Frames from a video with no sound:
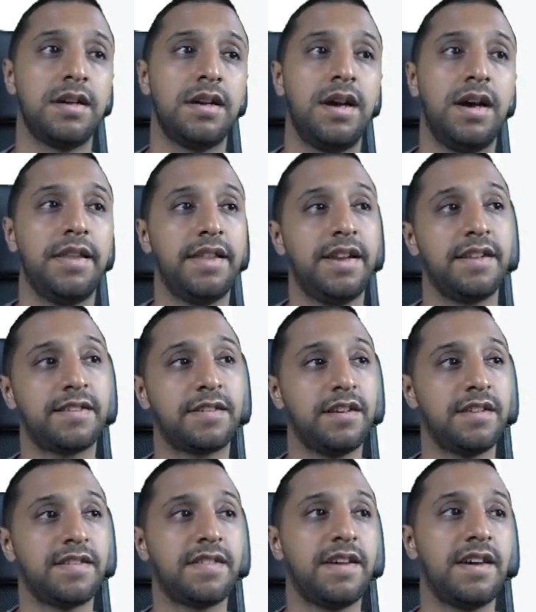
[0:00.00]
And then it's going to
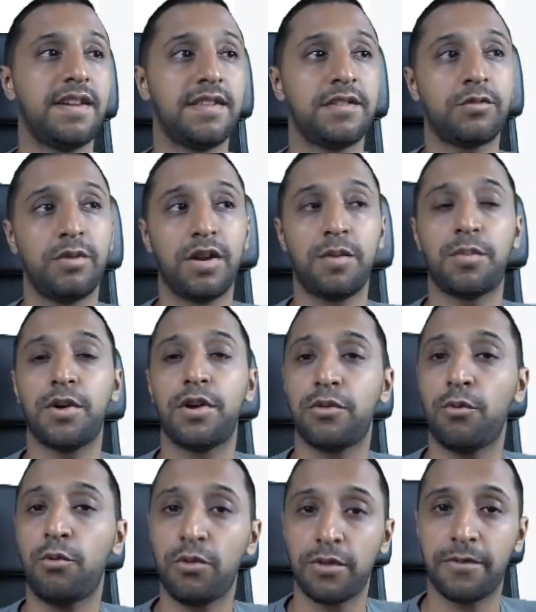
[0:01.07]
say this will upload
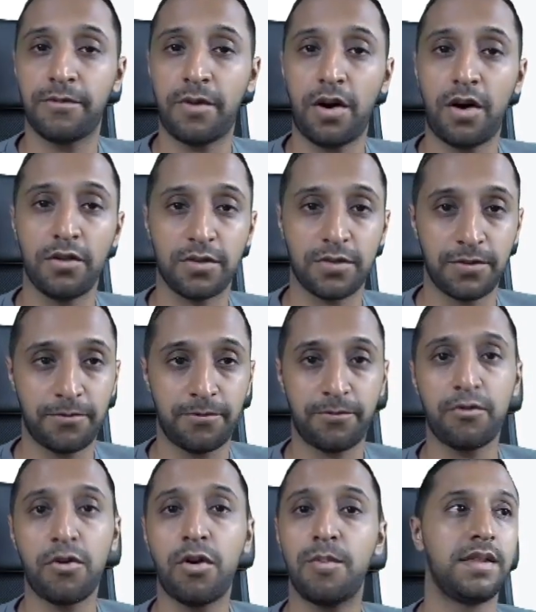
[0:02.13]
all the files
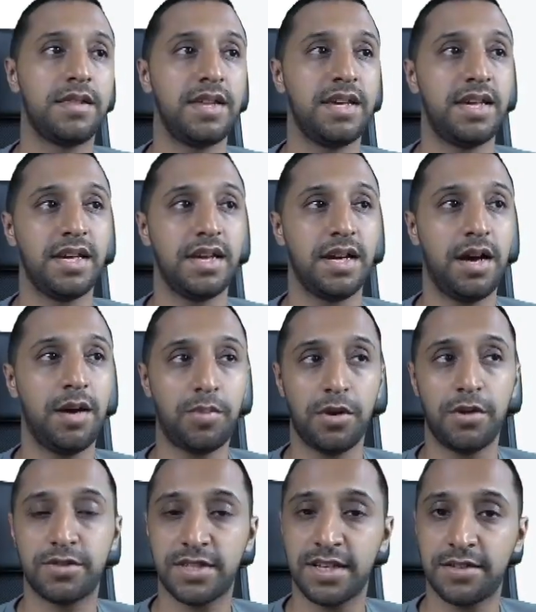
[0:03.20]
from the
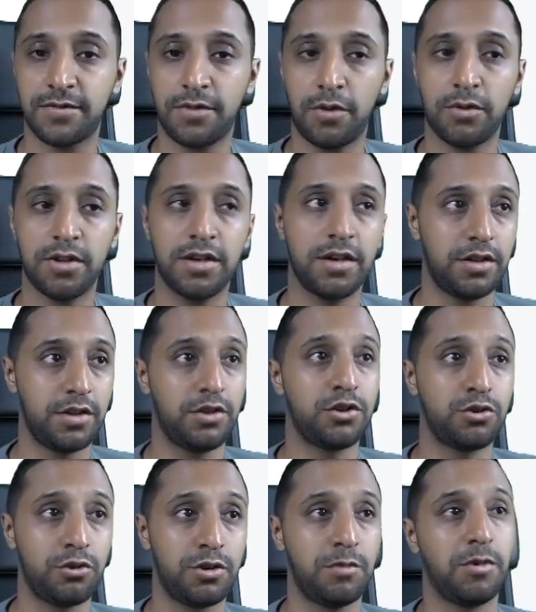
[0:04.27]
upload test folder. Are you
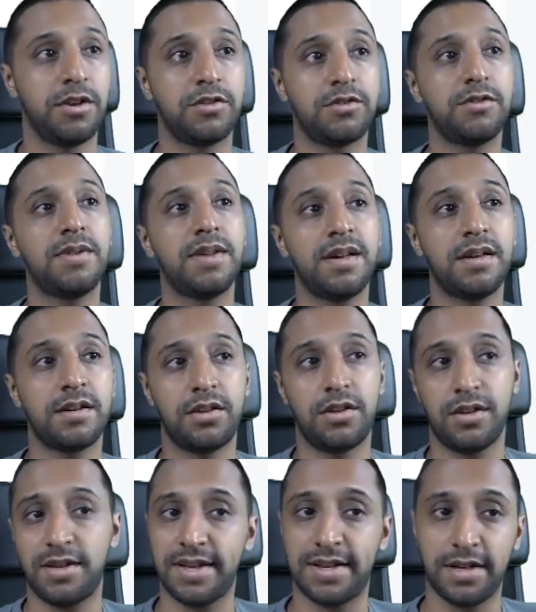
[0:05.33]
sure you want to do that? You
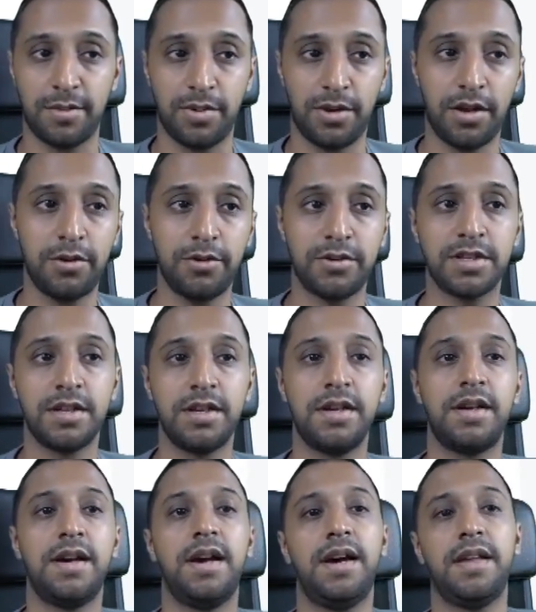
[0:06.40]
click upload
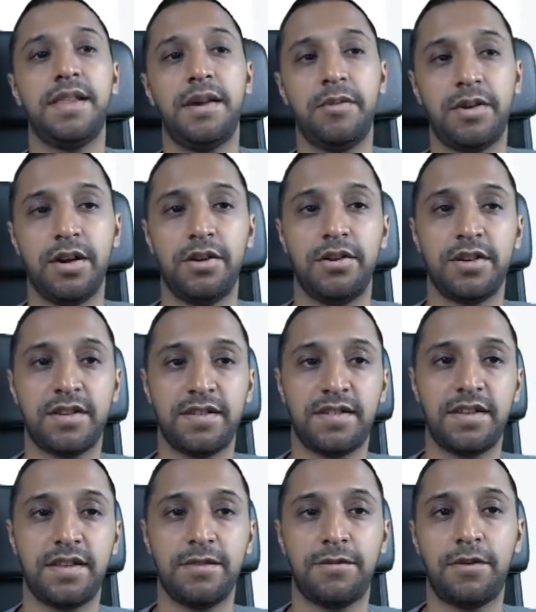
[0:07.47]
and there we go. You can see
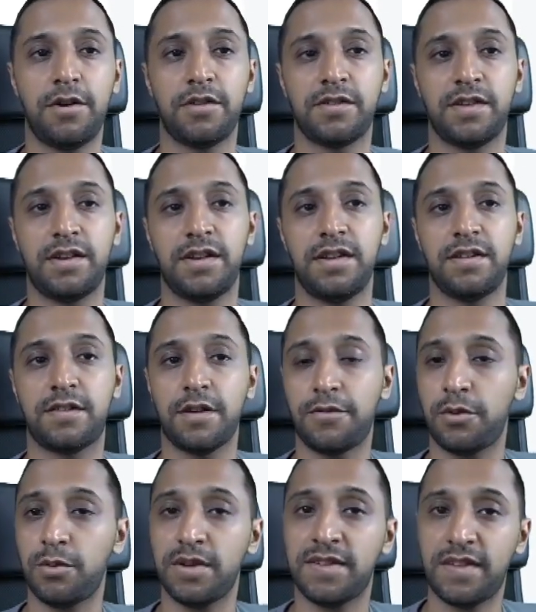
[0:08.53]
the files in here. So if you
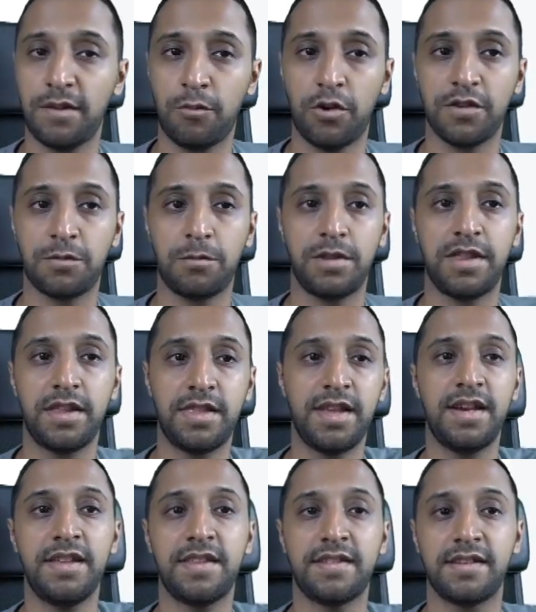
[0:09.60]
want to see what's within there,
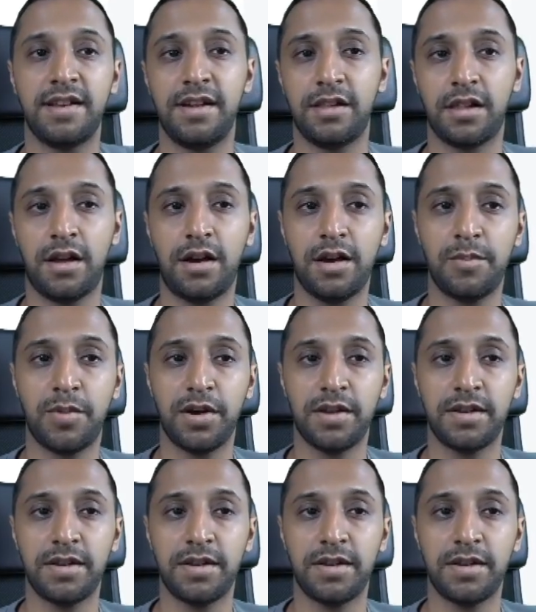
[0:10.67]
there's a little I button